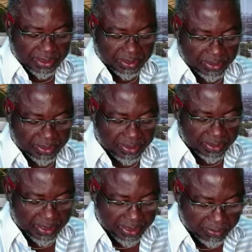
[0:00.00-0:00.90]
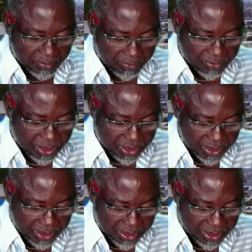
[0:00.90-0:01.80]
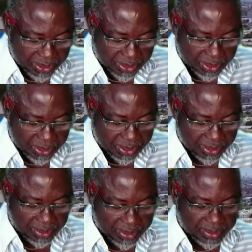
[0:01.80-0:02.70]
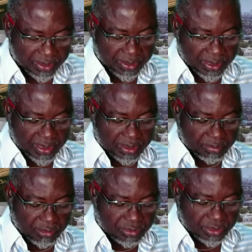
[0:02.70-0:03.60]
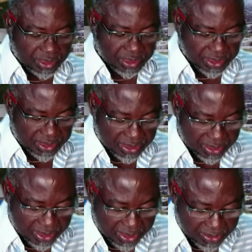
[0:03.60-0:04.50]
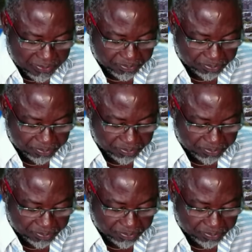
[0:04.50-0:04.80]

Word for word: In the name of Jesus, in the name of Jesus.